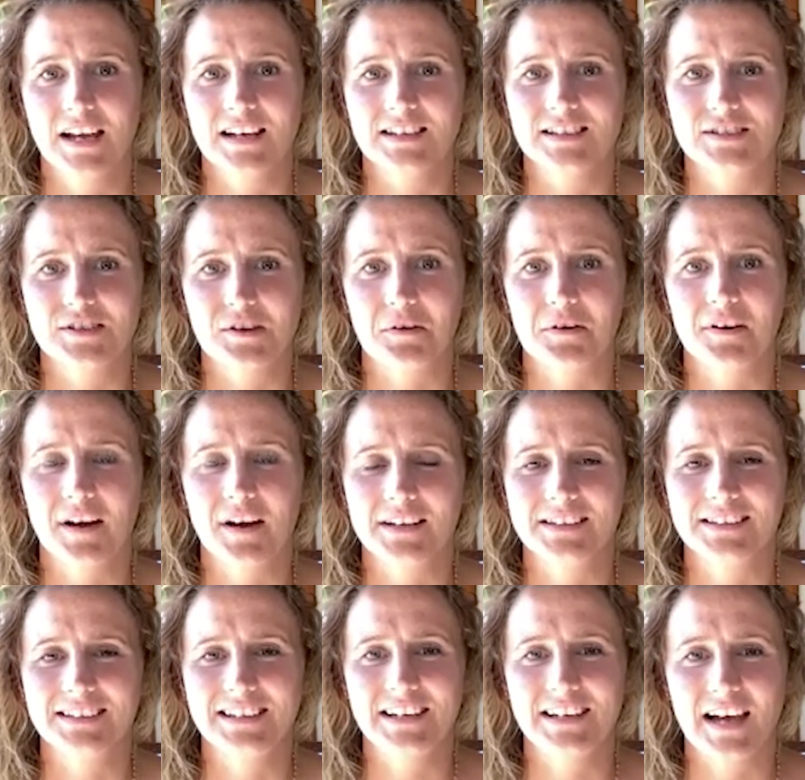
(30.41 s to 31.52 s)
So
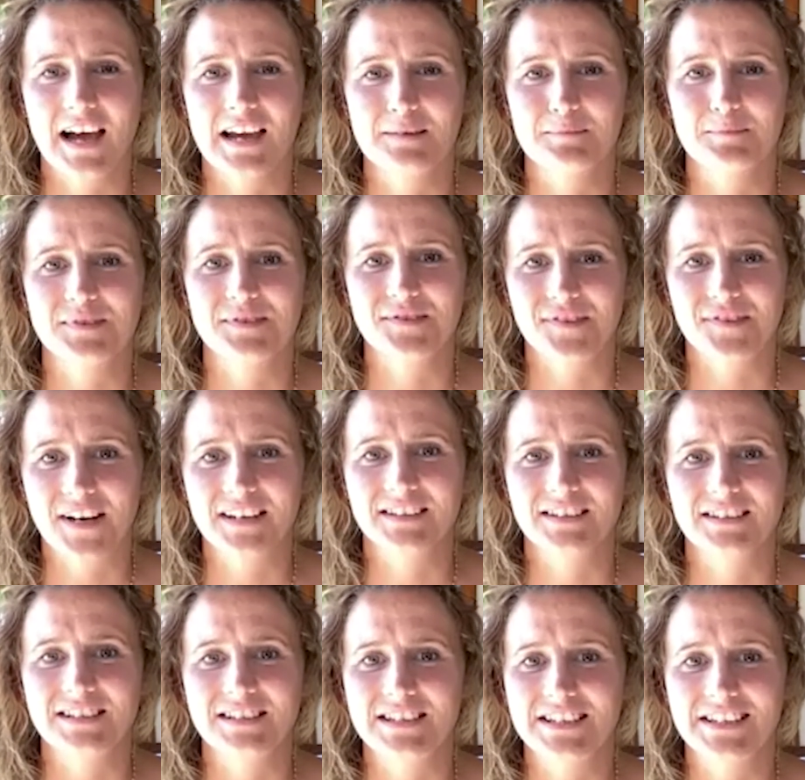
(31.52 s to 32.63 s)
currently I'm
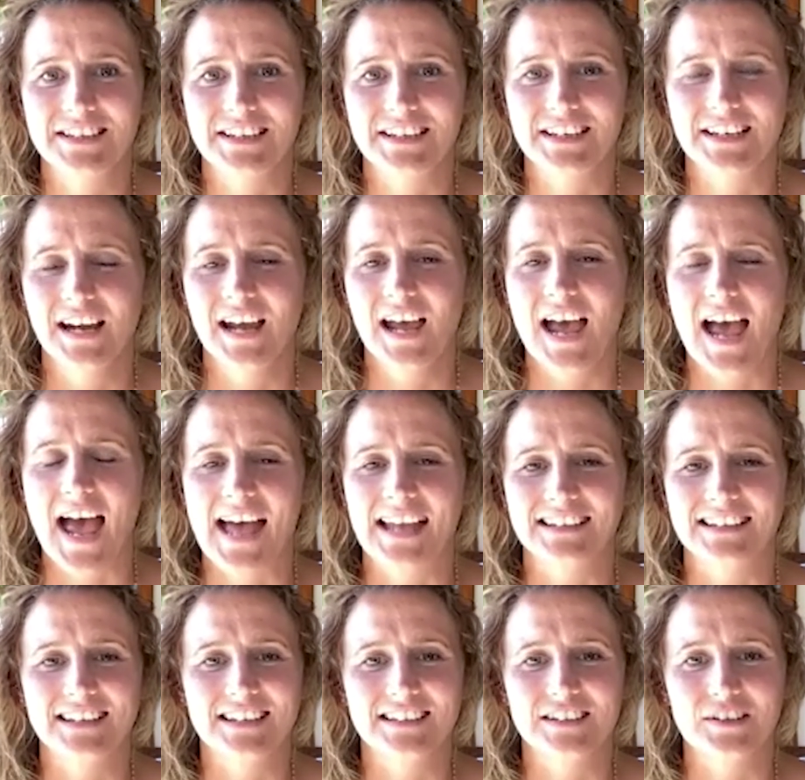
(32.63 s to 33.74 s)
stranded here and
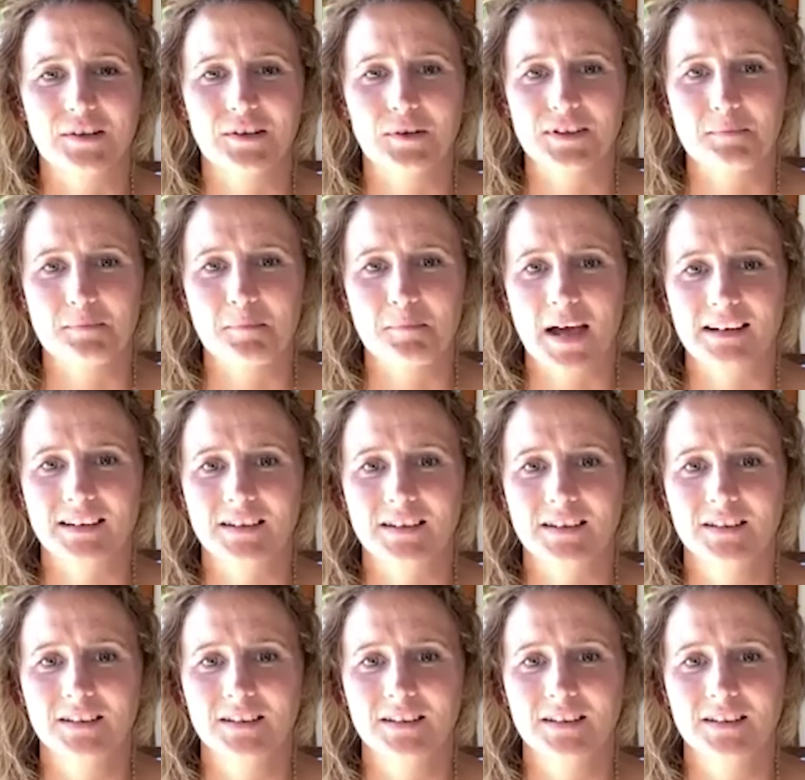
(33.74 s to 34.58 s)
cannot come back